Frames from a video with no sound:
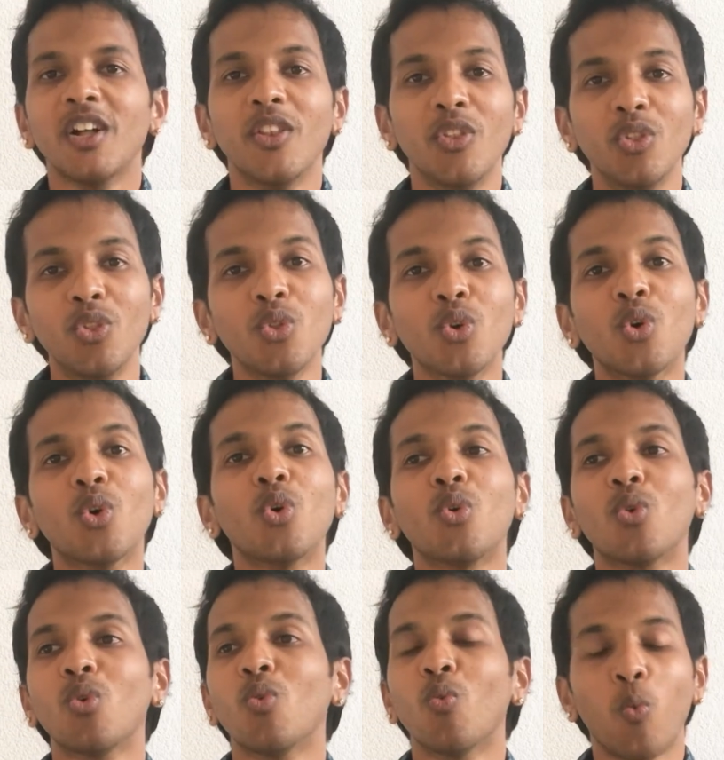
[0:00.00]

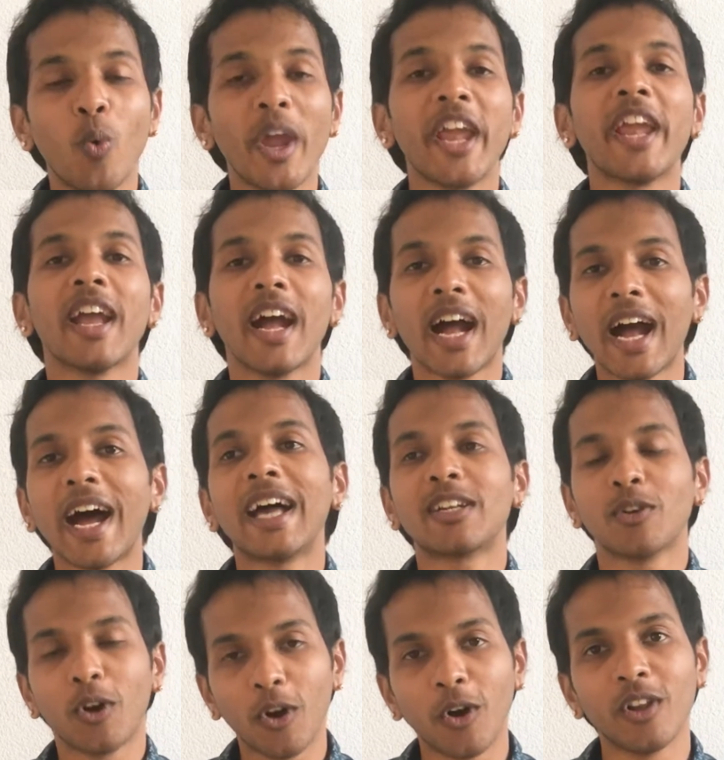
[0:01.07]
No way
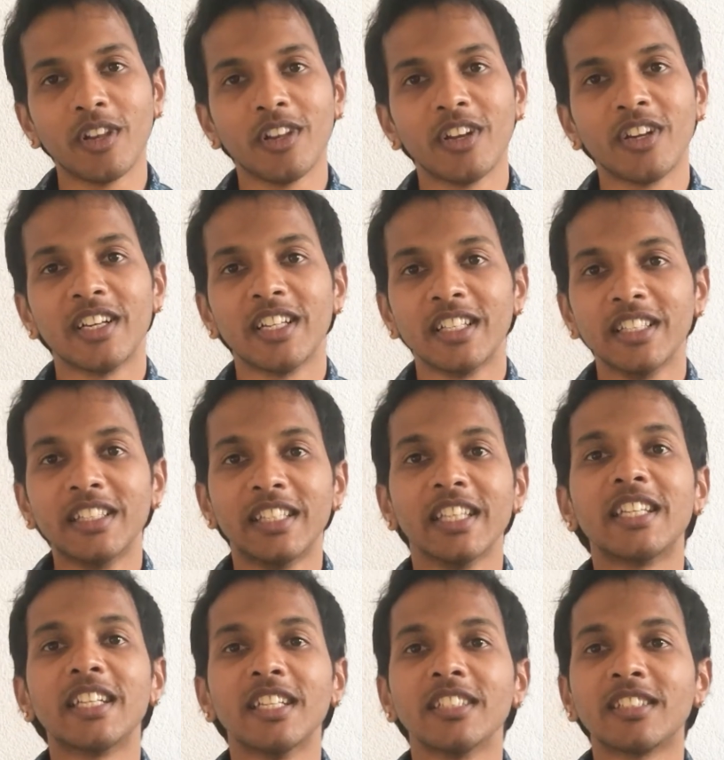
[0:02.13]
at all.
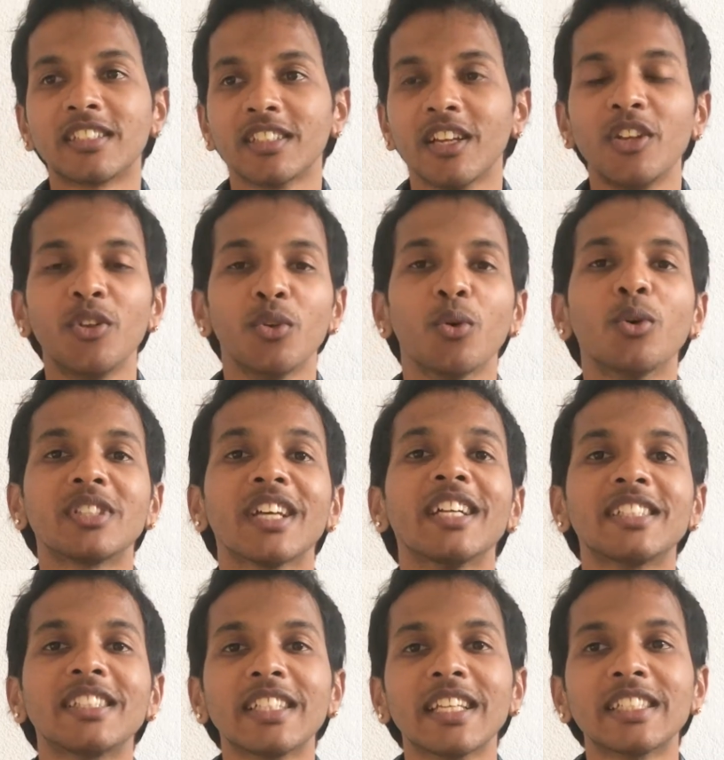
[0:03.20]
There is no
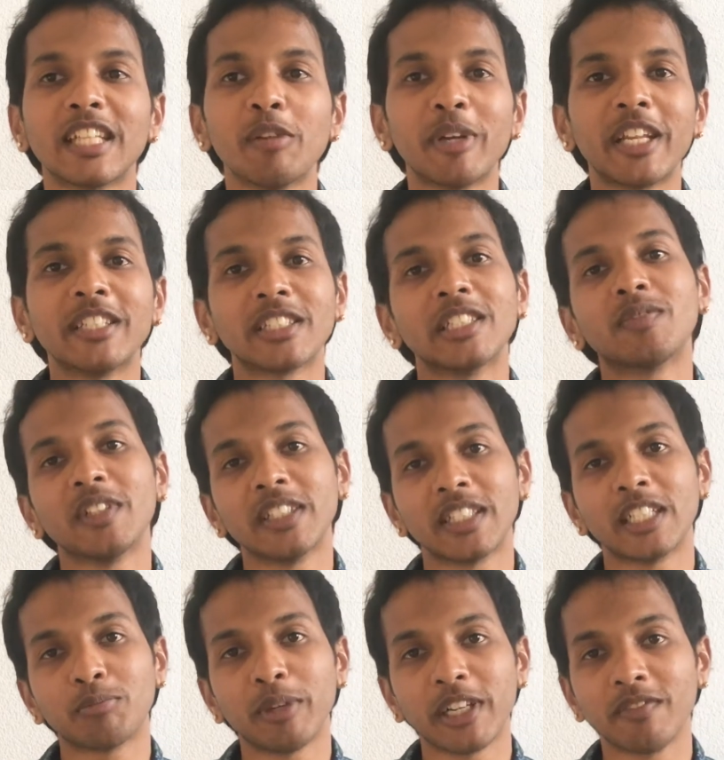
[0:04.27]
such thing as limitations with
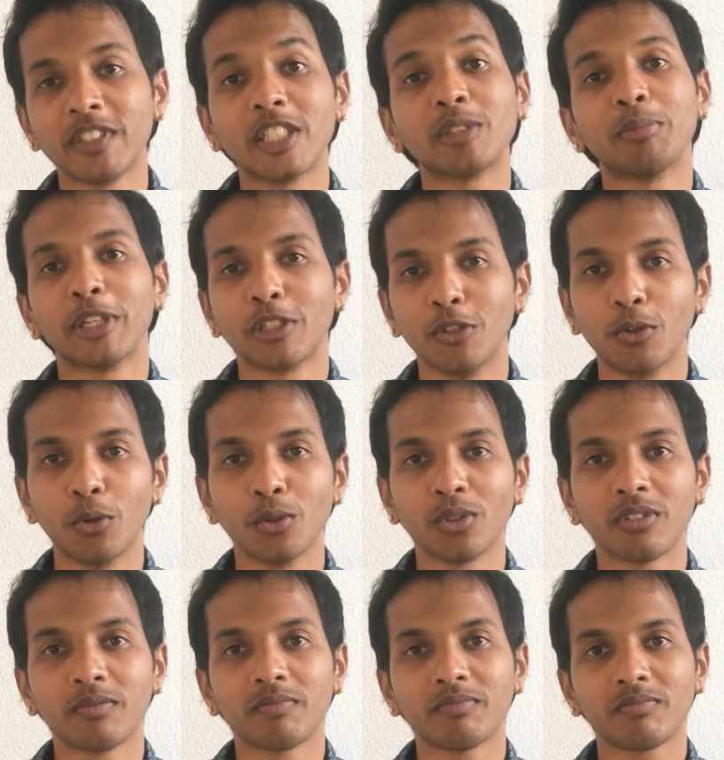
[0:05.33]
respect to growth.
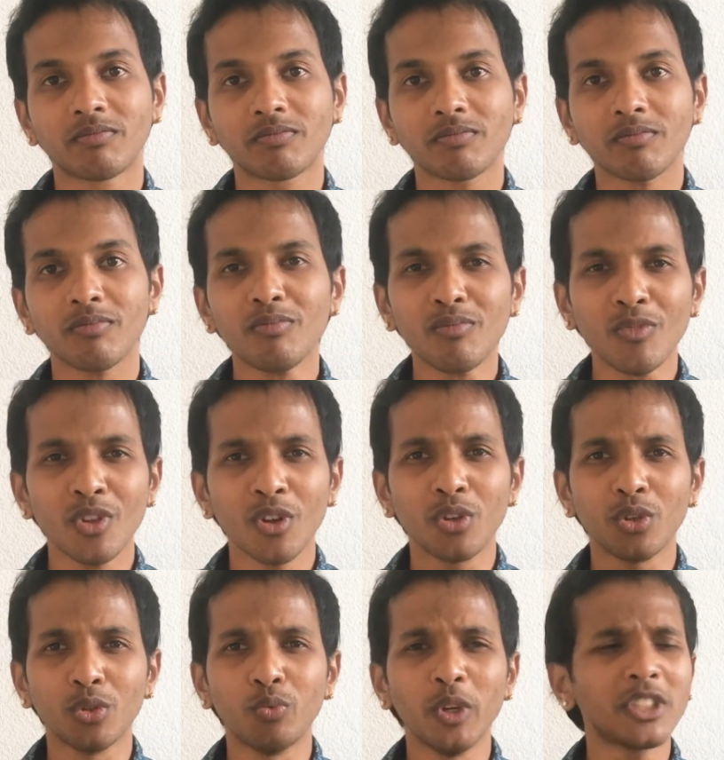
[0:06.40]

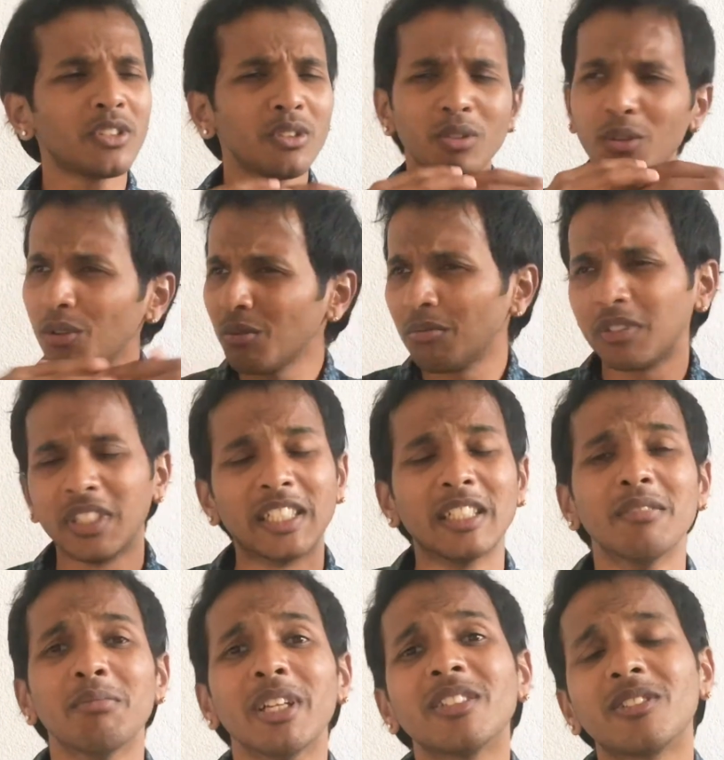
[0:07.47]
You wish to grow,
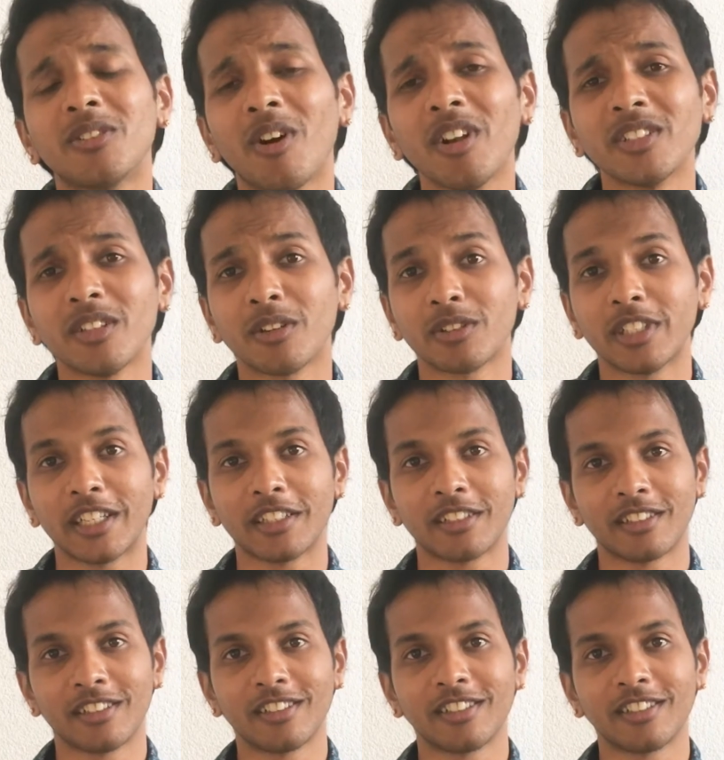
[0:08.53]
there's immense knowledge out there.